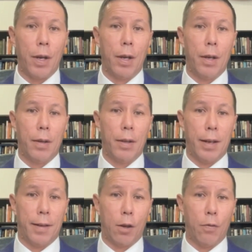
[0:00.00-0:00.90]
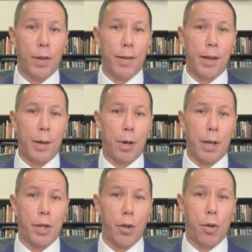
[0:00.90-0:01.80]
the insolvency
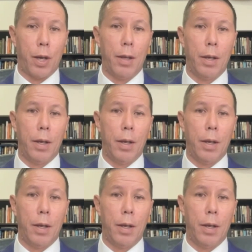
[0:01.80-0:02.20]
practitioner.